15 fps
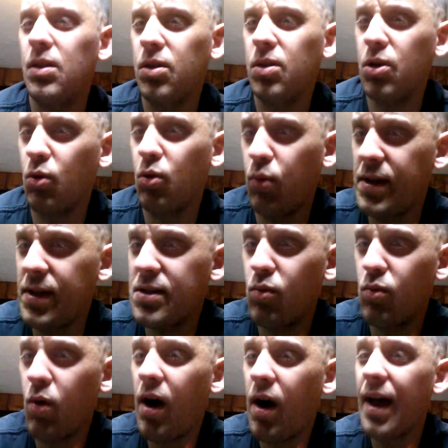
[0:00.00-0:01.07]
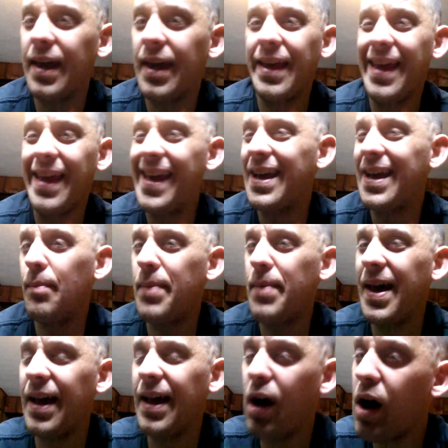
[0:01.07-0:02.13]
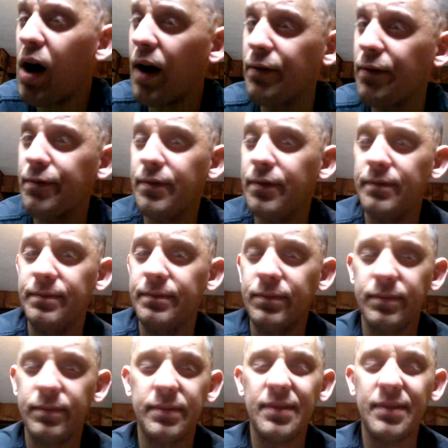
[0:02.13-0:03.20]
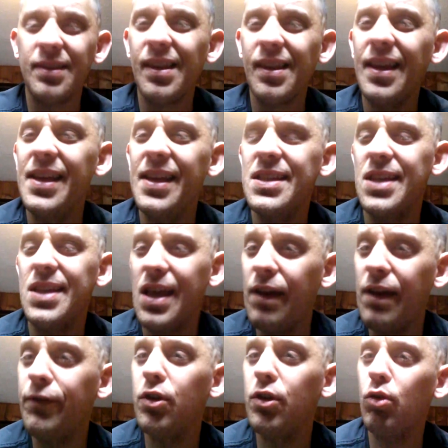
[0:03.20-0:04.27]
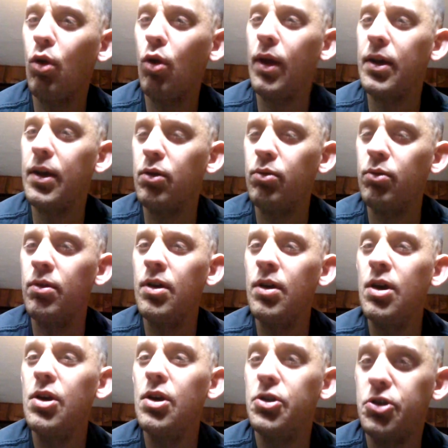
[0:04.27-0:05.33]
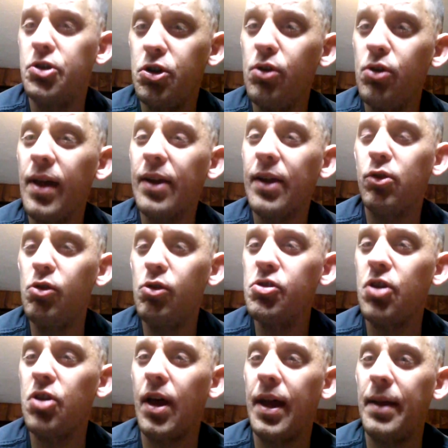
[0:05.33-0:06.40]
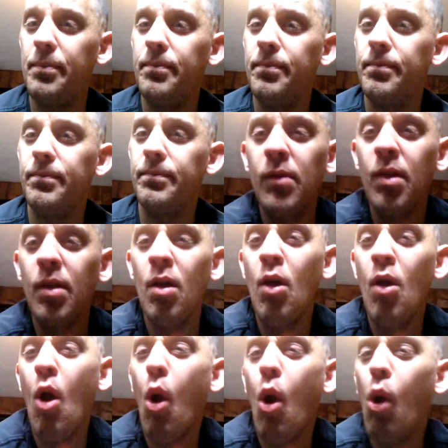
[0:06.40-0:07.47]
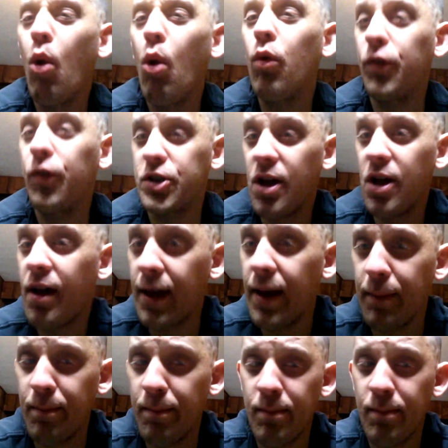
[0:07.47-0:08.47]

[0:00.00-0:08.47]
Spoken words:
the reason why it can pay off is if you're loyal to that cruise line, over time,